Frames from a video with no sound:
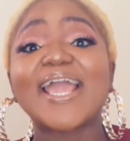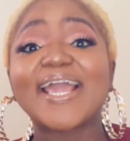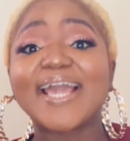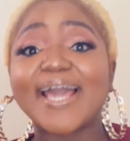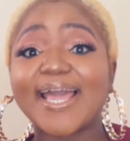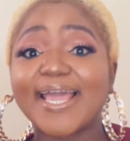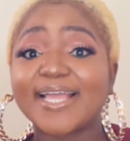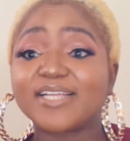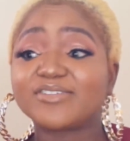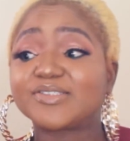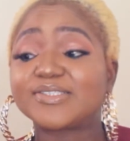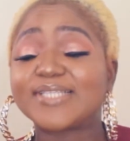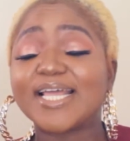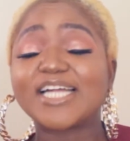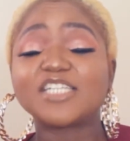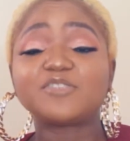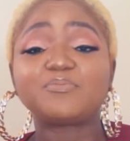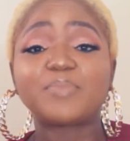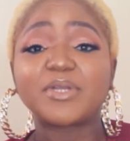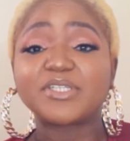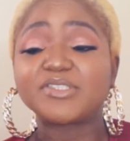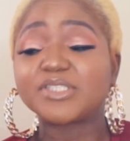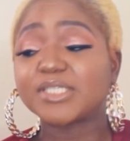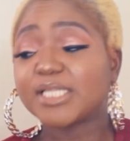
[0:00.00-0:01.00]
guys, that's
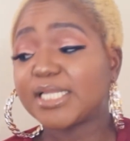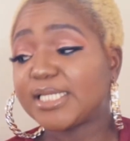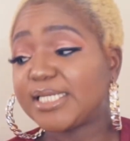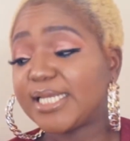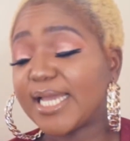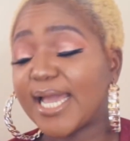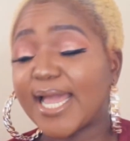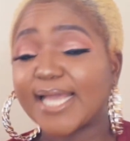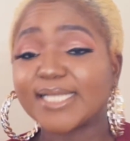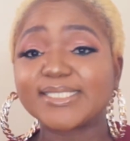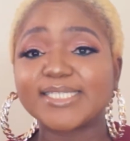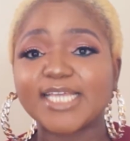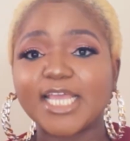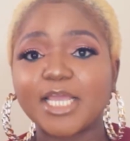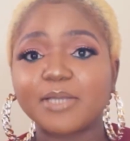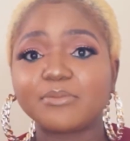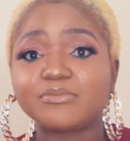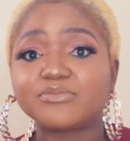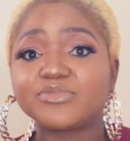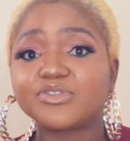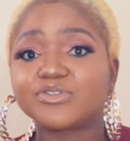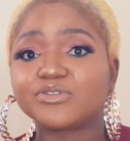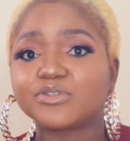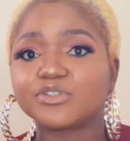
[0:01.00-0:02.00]
basically the
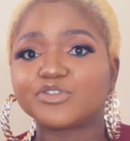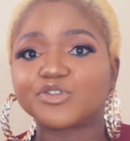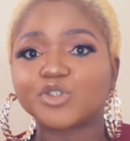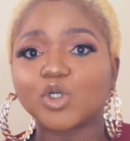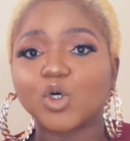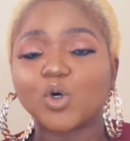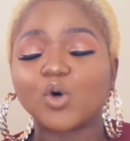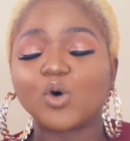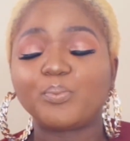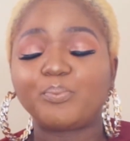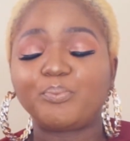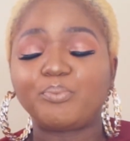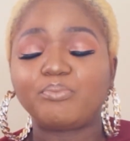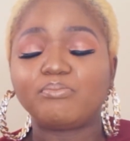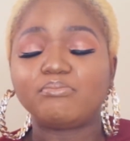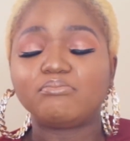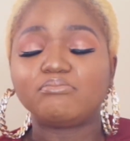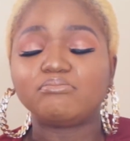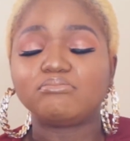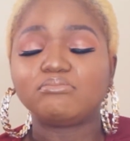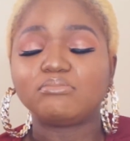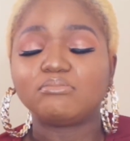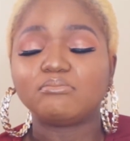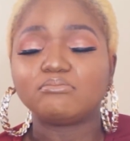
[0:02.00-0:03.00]
items. So
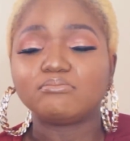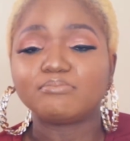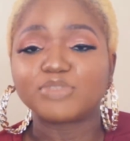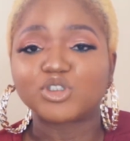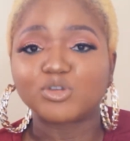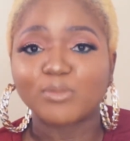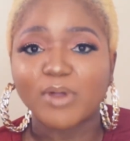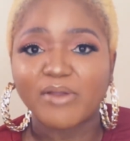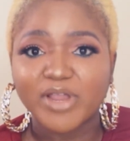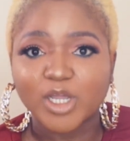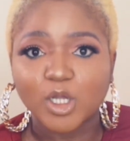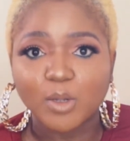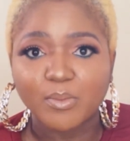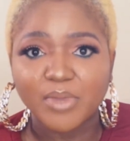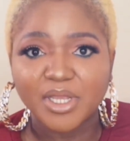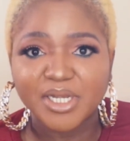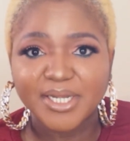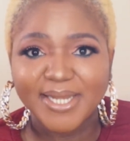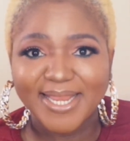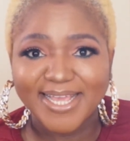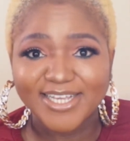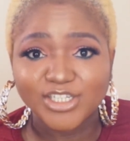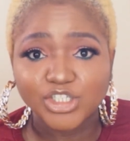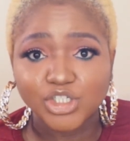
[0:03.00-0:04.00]
to my
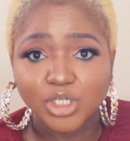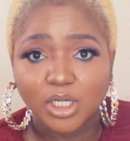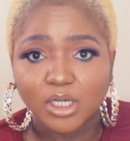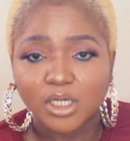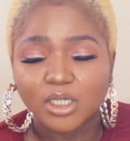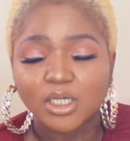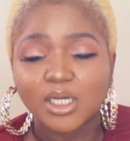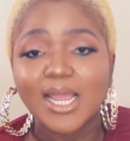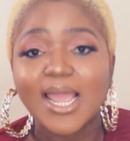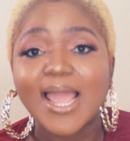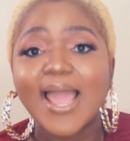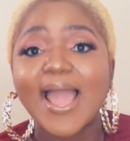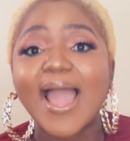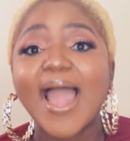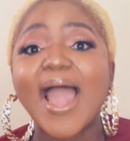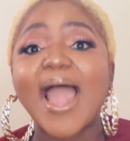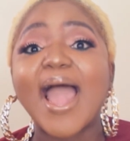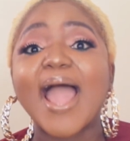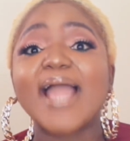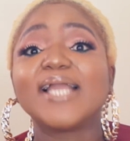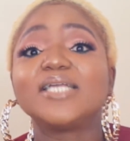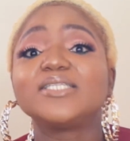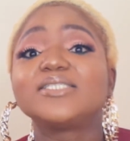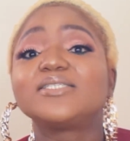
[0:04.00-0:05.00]
recommendation,
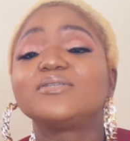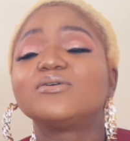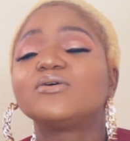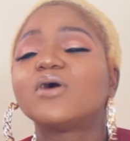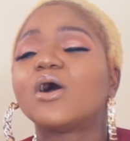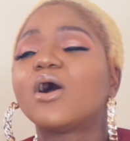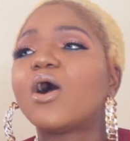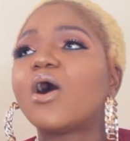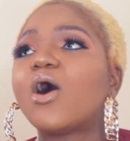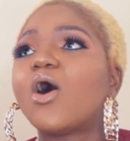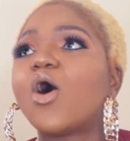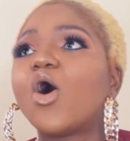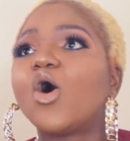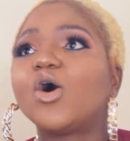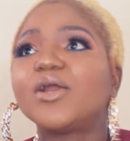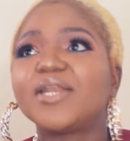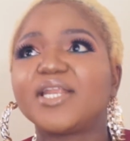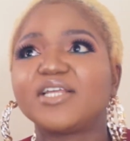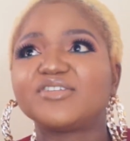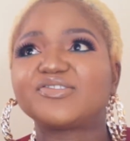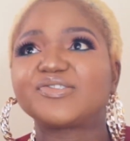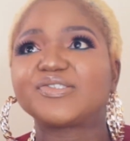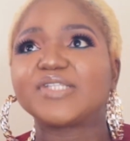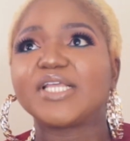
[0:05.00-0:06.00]
I
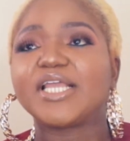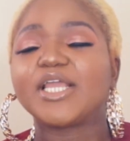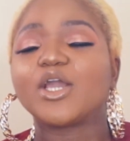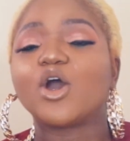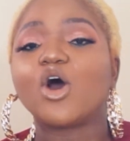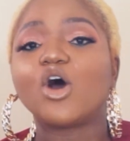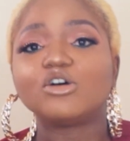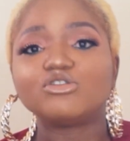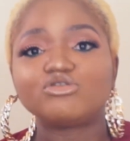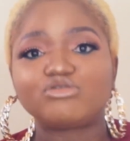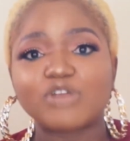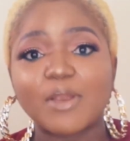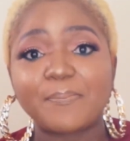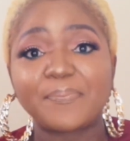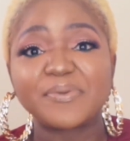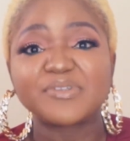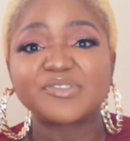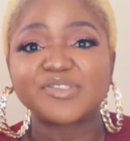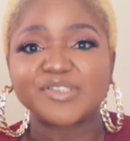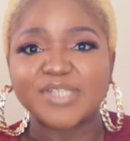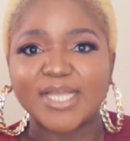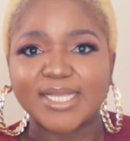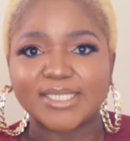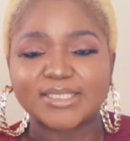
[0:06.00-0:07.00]
honestly
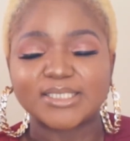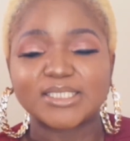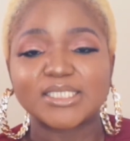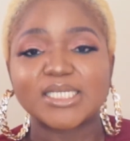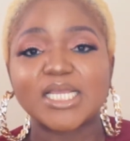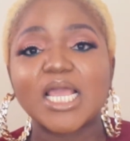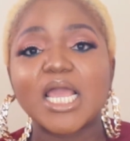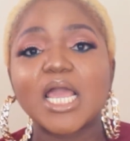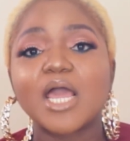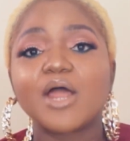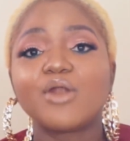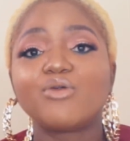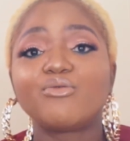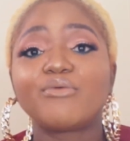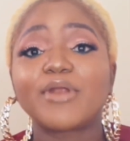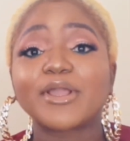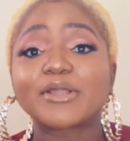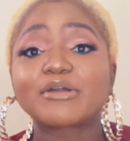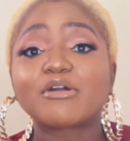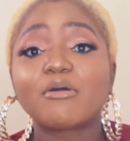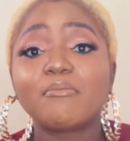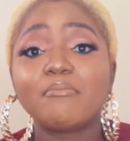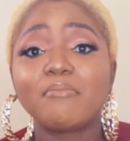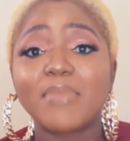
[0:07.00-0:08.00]
100%
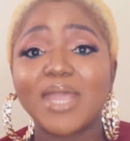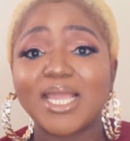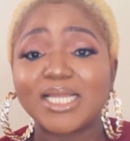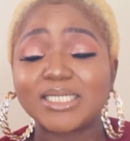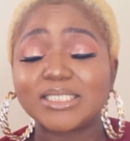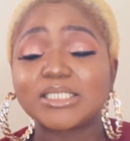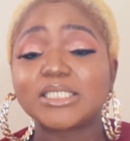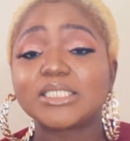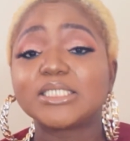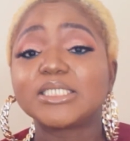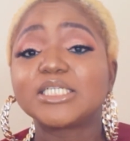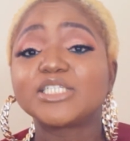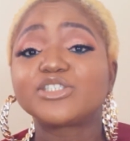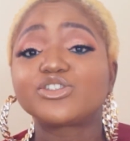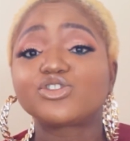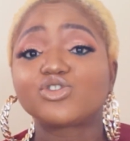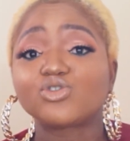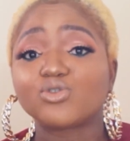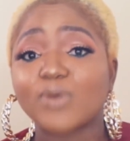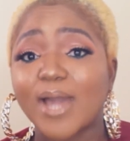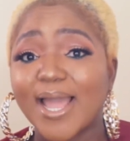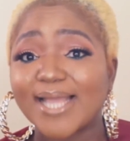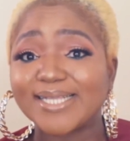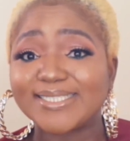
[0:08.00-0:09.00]
recommend the
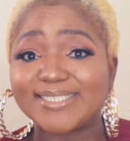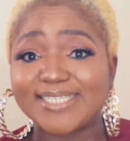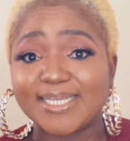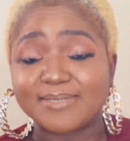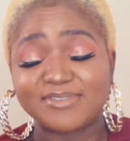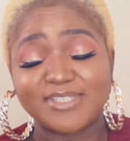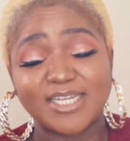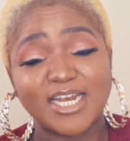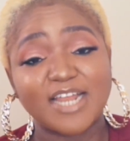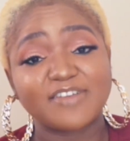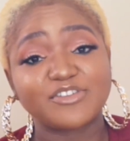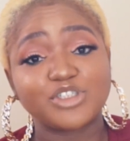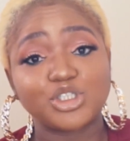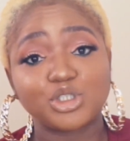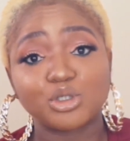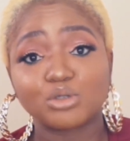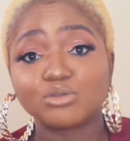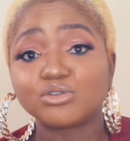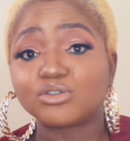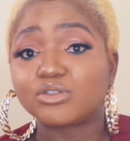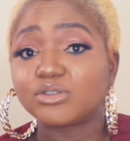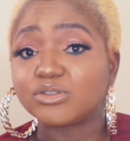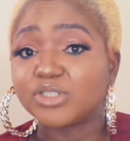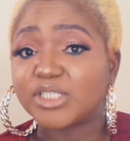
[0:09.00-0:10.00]
2 items that I've
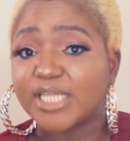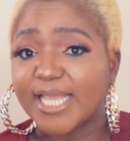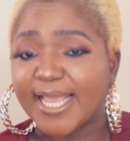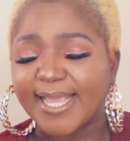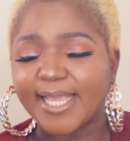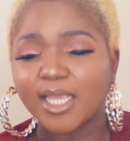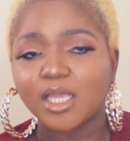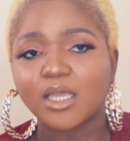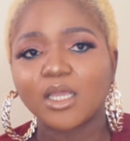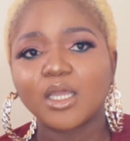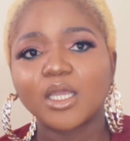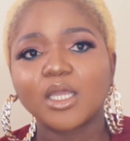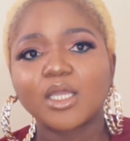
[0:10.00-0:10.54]
shown today.